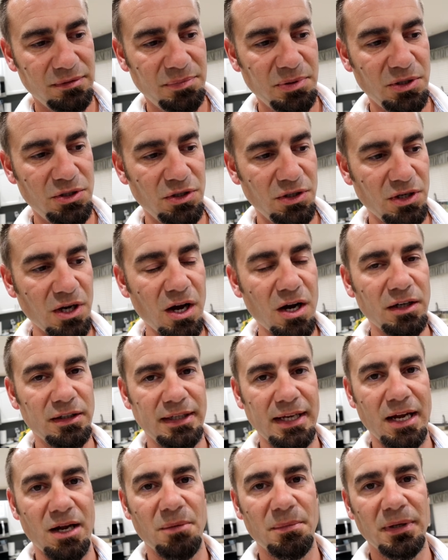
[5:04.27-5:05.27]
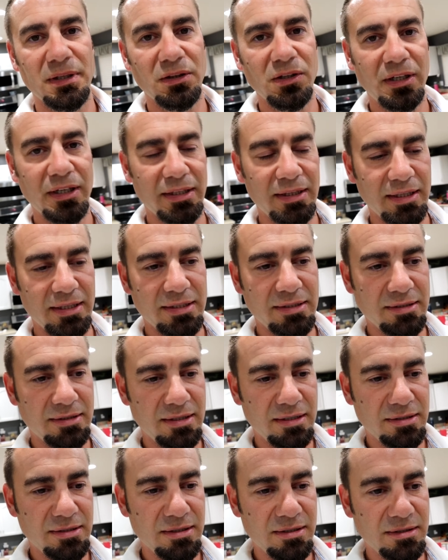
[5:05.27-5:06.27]
put your dog down, but look at this.
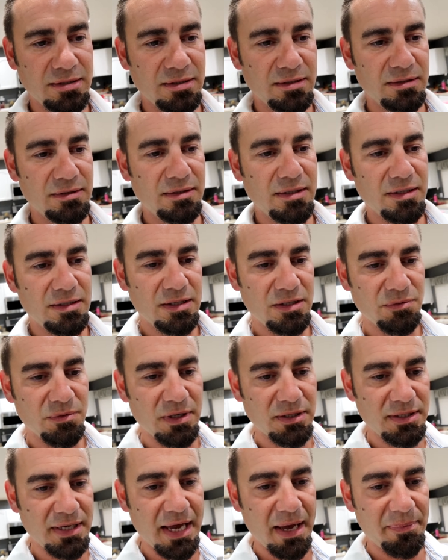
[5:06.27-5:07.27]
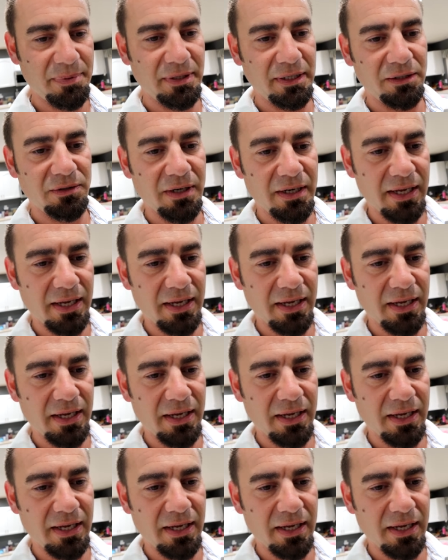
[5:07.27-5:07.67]
This is this is what's happening